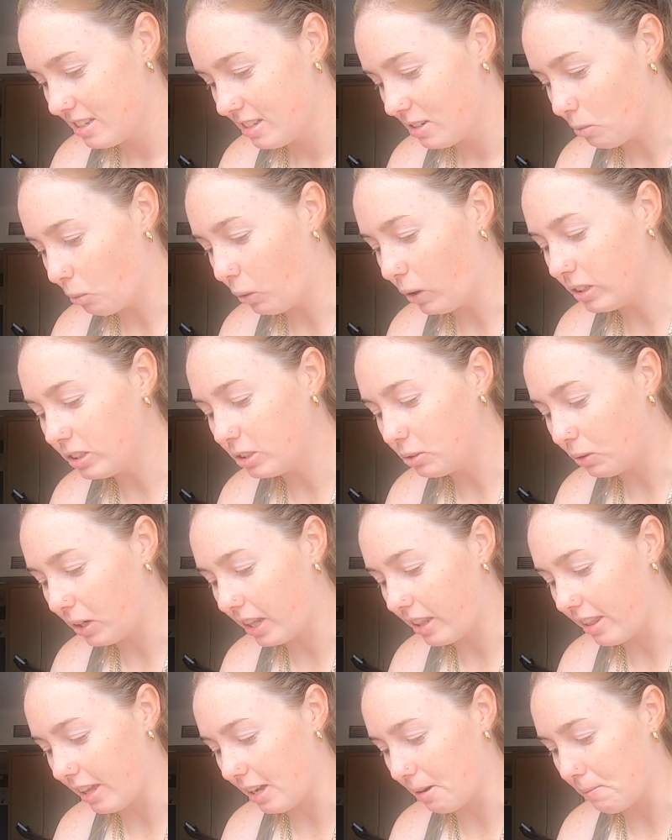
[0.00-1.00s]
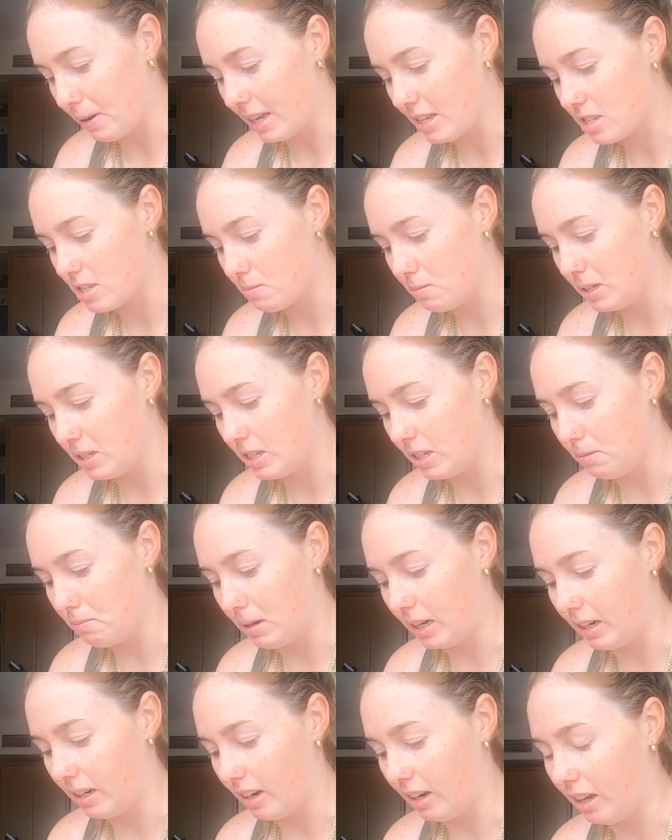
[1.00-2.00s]
What do I think about Smithy
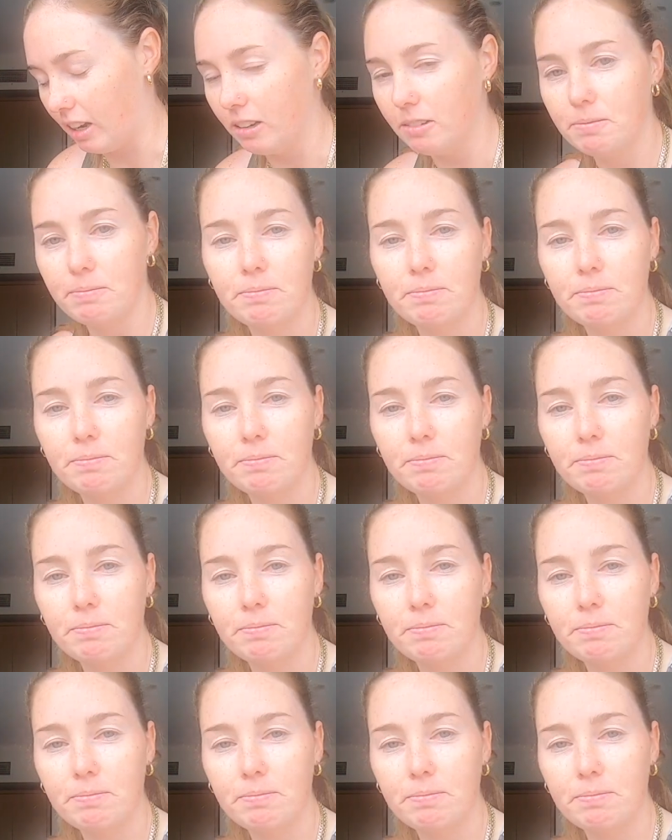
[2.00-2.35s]
Mandana?